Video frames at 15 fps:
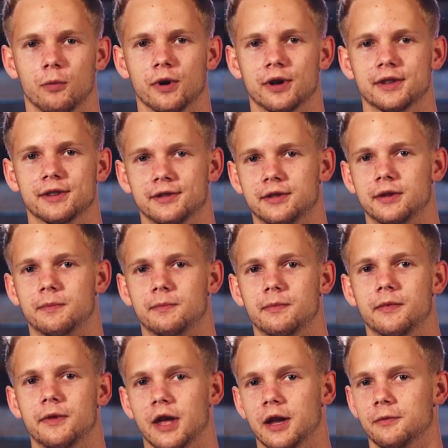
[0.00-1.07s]
was
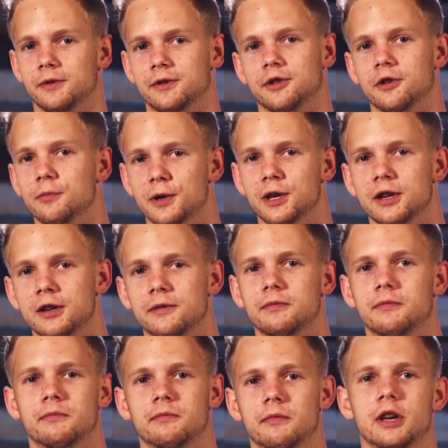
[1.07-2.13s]
that it was so big
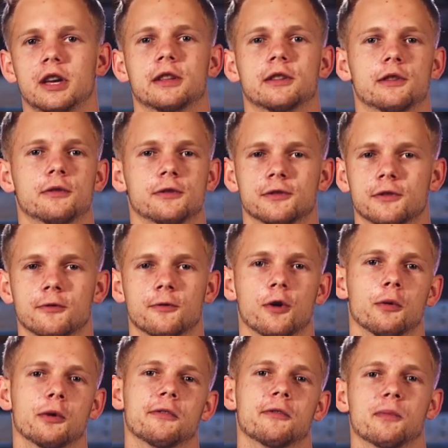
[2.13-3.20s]
and that it was so
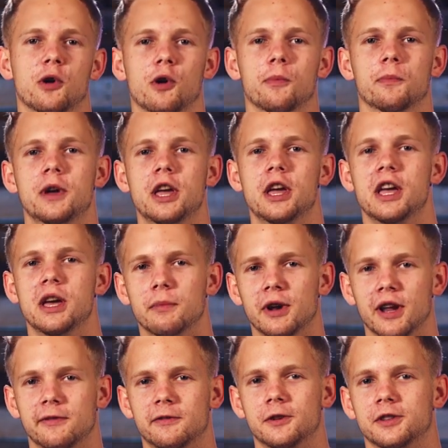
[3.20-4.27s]
far away from home.
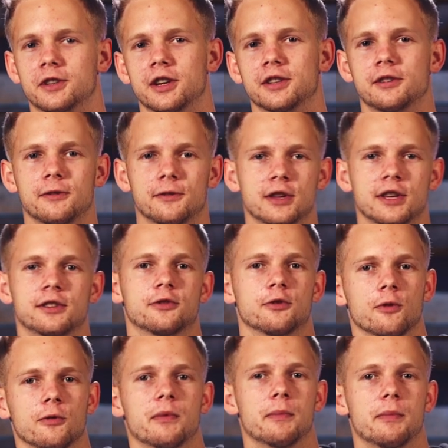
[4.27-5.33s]
But after discussing things
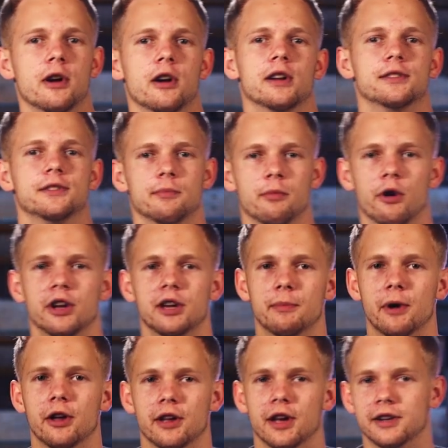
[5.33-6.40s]
through with my parents and praying
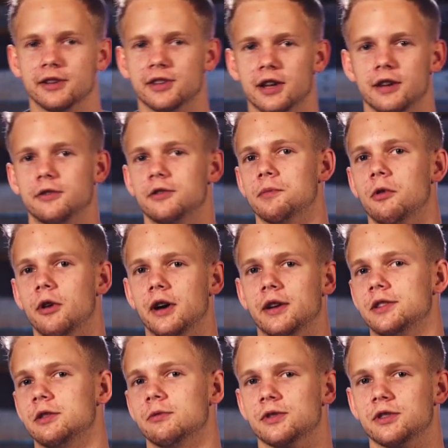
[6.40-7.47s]
about it, I decided to apply
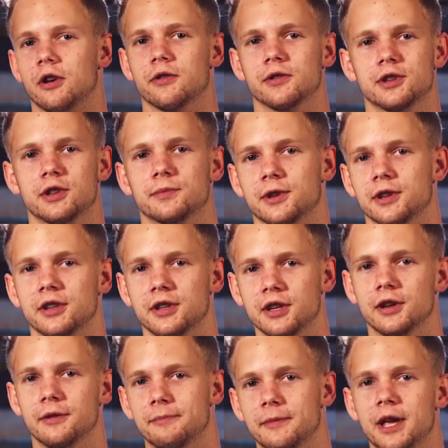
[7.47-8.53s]
to see what scholarships I could get.